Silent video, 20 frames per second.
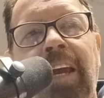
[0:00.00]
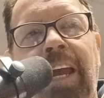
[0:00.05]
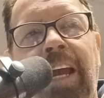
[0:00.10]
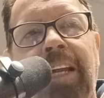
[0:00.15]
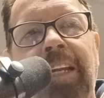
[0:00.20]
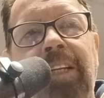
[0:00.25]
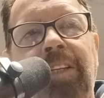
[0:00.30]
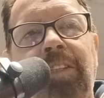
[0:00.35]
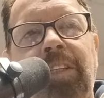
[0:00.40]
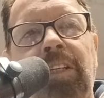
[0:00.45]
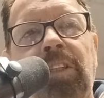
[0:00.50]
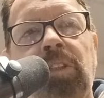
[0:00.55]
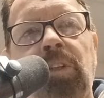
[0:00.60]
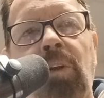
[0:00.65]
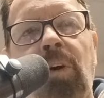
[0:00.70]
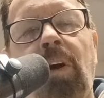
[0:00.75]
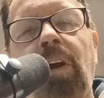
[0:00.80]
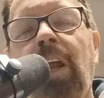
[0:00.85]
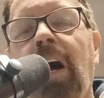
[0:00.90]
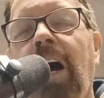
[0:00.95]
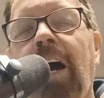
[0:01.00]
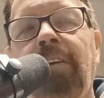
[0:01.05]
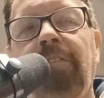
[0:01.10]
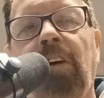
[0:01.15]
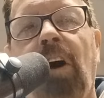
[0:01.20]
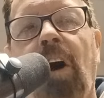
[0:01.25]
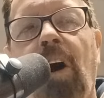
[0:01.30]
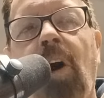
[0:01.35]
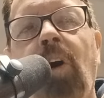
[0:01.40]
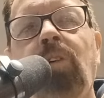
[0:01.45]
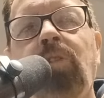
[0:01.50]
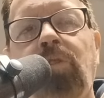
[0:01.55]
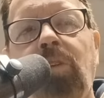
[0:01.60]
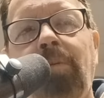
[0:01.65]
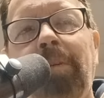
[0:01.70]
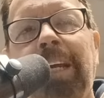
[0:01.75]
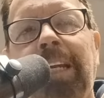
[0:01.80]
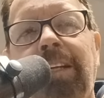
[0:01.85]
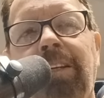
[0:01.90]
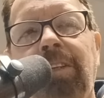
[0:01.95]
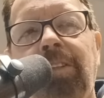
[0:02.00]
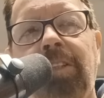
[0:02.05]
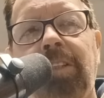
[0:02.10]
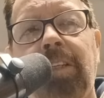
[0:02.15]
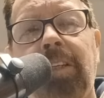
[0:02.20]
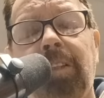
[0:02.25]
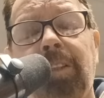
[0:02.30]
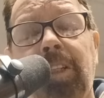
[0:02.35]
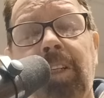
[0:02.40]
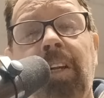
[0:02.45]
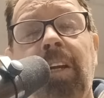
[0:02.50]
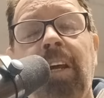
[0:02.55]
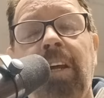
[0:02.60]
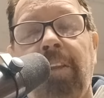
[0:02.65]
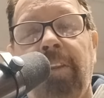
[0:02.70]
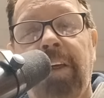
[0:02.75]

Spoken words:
And he says, Lord, I've also made a decision